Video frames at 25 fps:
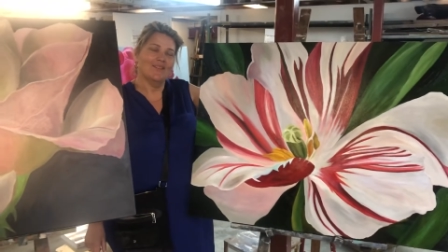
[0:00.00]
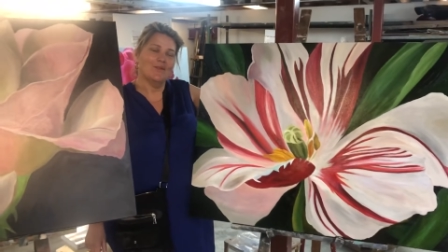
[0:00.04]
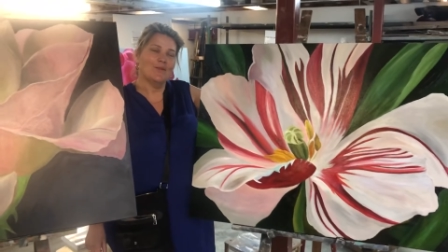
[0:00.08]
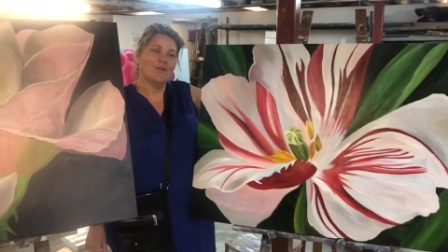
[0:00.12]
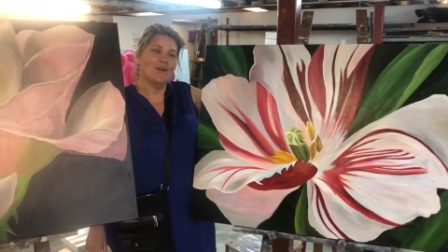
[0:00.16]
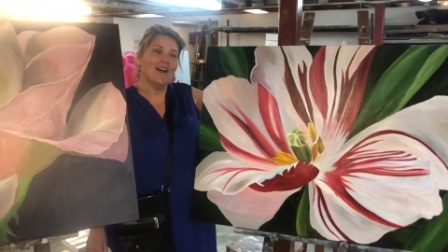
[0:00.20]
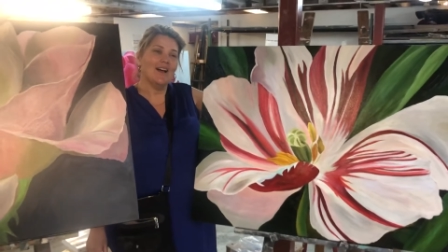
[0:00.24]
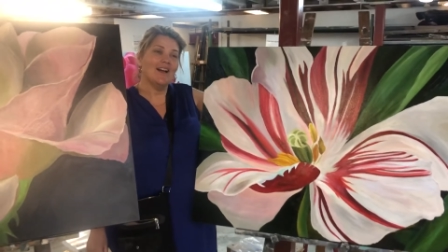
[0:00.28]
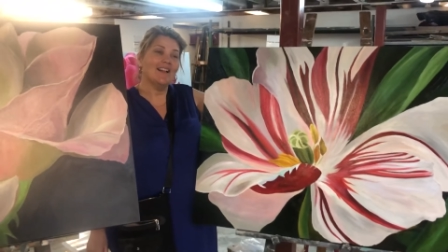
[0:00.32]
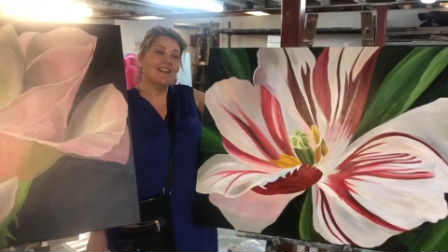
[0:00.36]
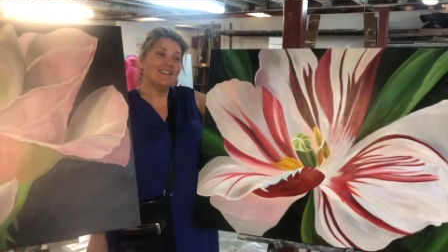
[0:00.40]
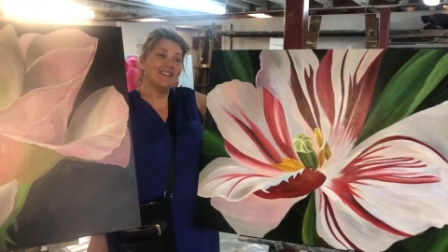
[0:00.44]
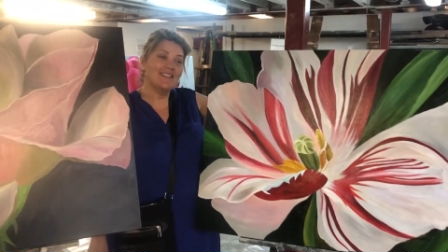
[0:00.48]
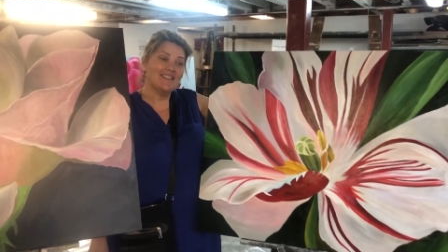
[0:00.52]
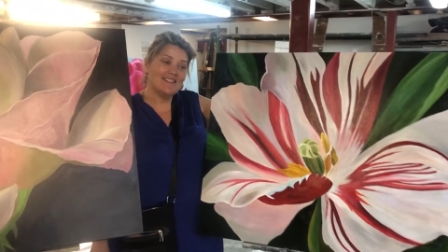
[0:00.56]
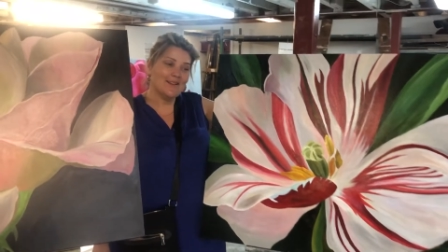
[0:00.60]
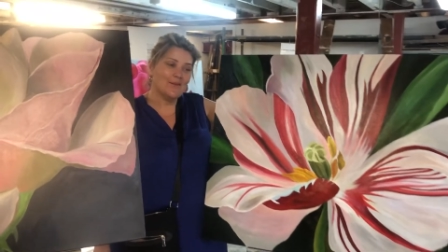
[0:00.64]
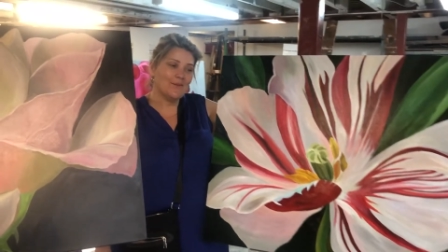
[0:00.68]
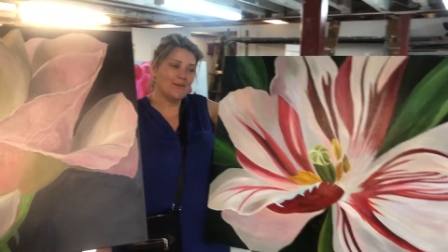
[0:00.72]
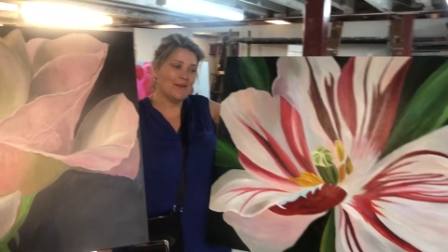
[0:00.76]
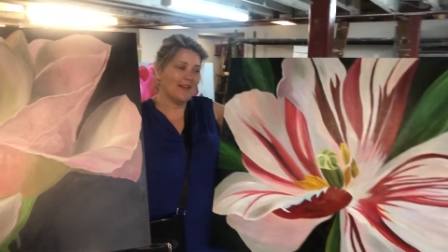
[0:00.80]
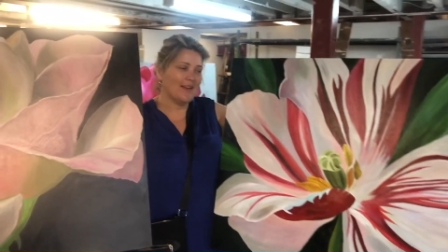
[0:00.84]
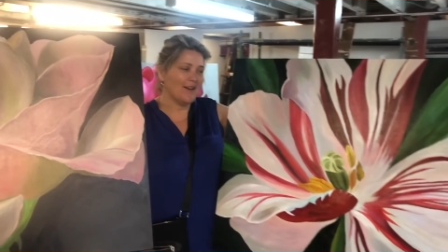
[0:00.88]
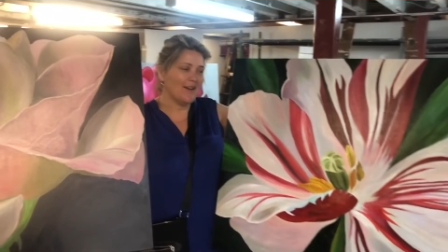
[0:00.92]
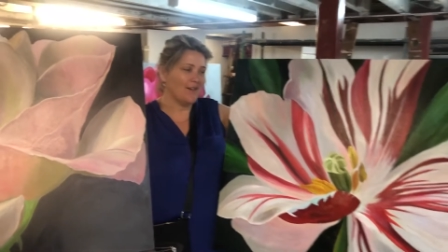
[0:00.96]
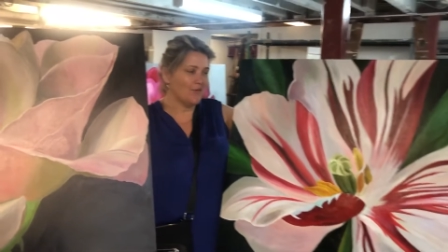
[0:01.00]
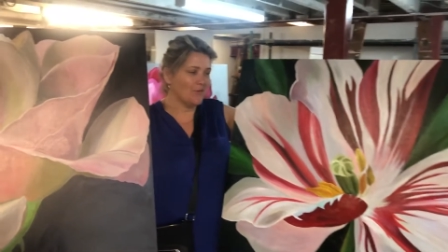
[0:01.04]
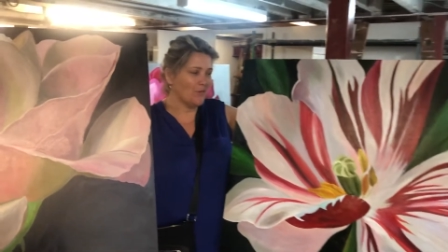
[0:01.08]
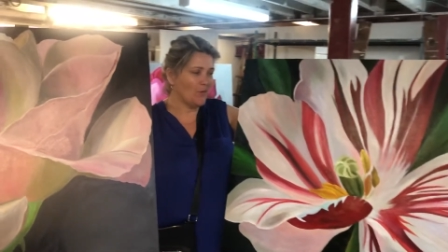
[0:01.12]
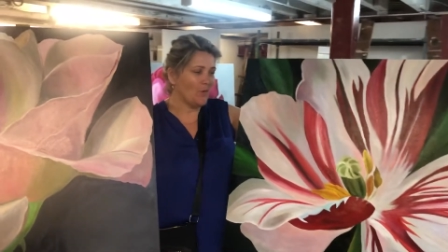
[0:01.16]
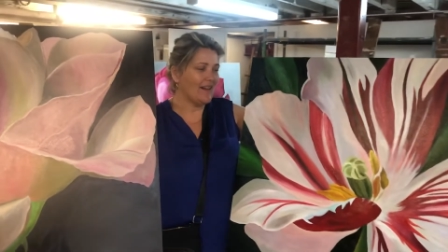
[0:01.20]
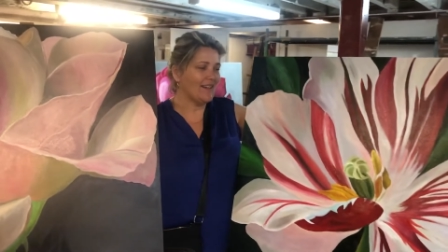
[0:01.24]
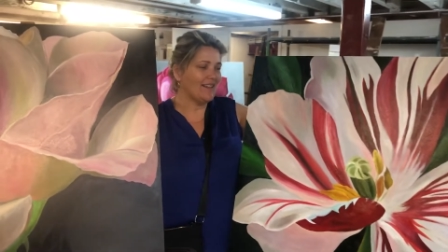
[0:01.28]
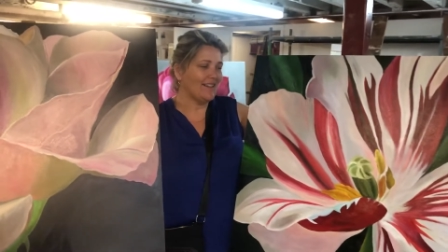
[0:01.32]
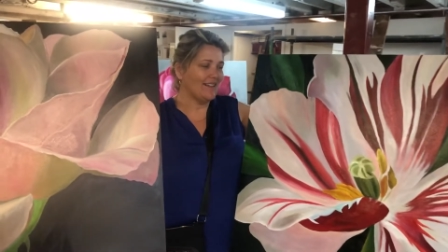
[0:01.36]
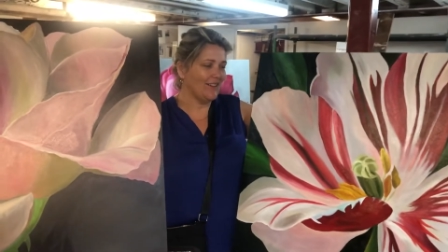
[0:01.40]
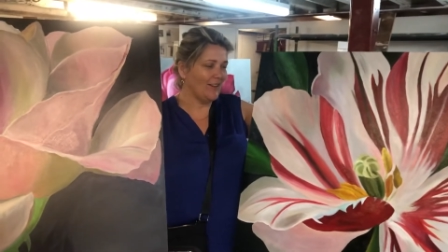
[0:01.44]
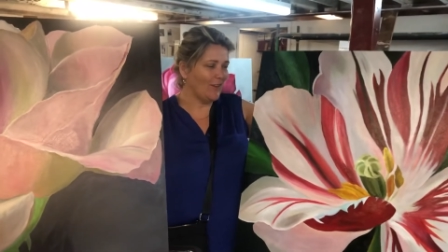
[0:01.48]
Well, it's something I've
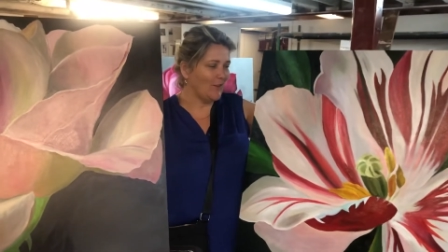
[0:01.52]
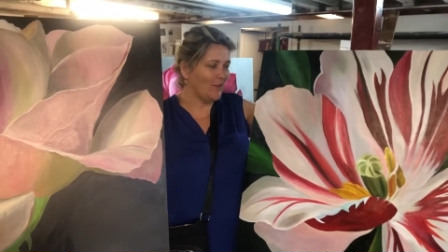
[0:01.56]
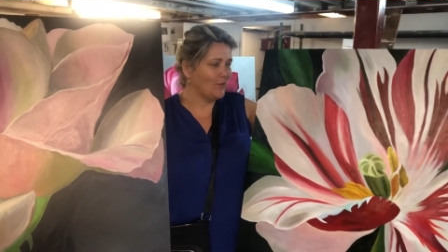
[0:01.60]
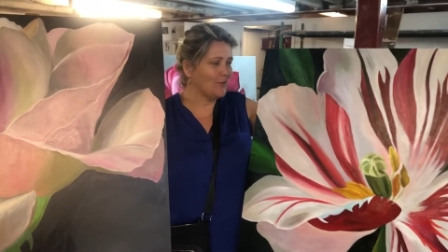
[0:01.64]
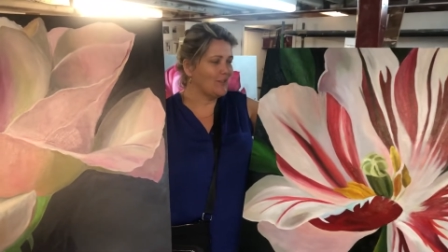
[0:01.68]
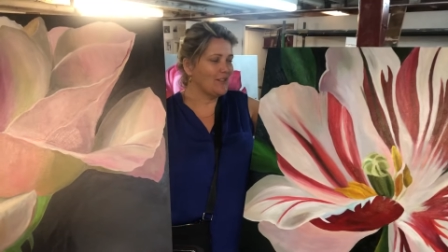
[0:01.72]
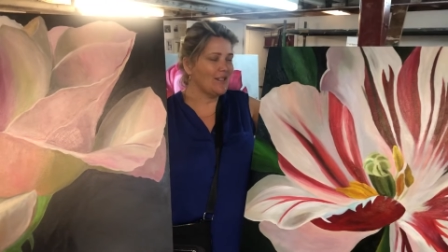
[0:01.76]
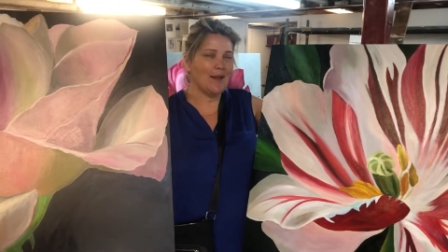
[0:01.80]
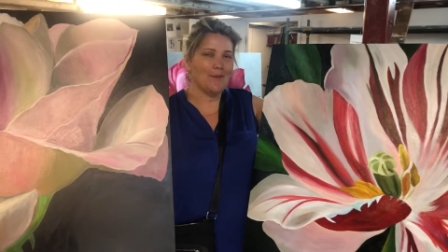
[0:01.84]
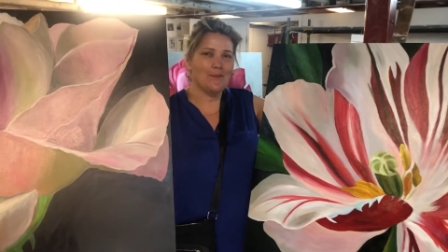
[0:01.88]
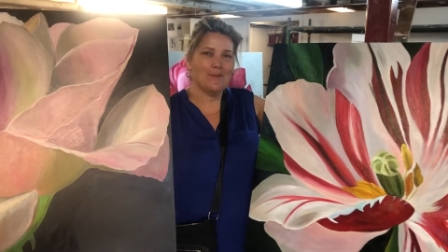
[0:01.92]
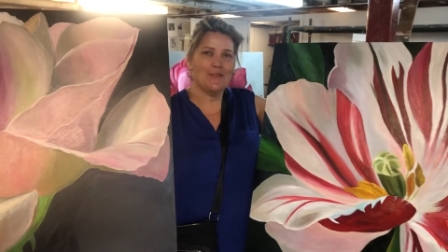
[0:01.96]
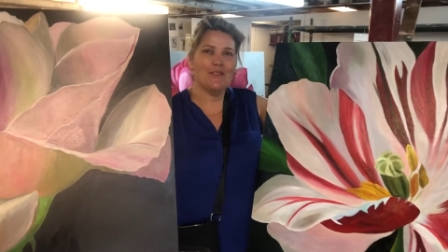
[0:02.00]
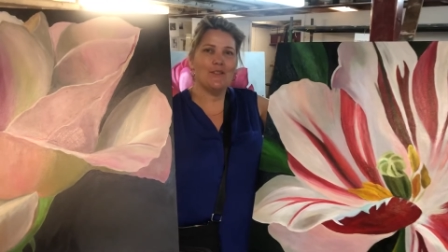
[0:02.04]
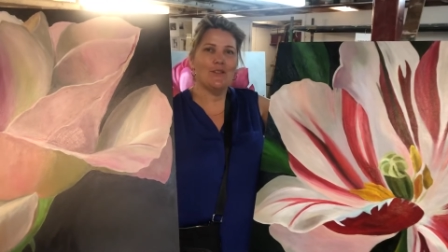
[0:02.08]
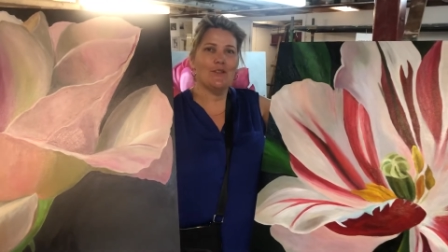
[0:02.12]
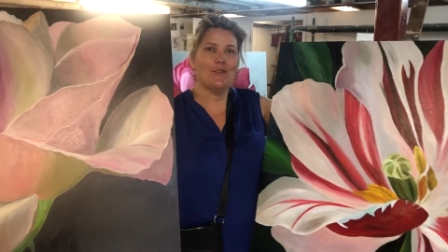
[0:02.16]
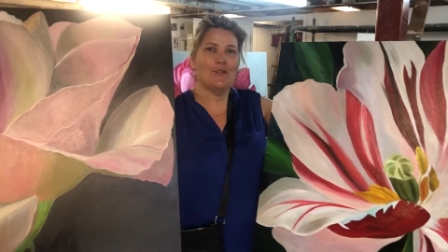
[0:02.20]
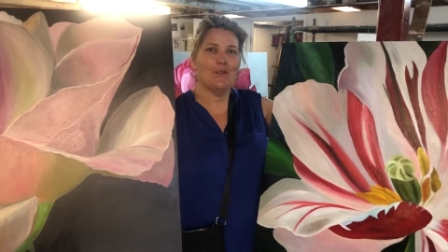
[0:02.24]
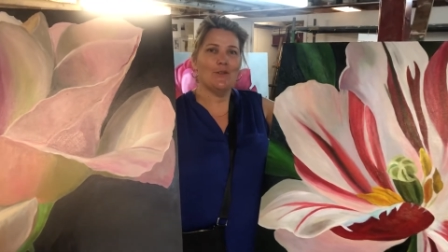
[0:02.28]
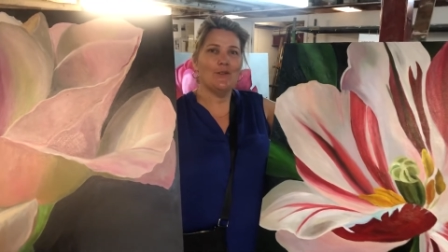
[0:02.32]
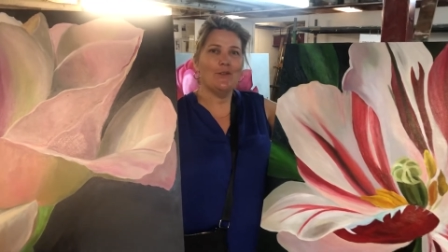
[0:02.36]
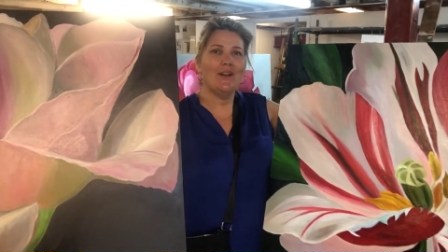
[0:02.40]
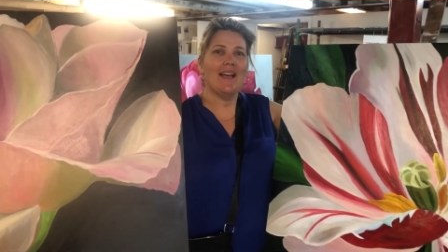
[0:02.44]
waited a long time to do,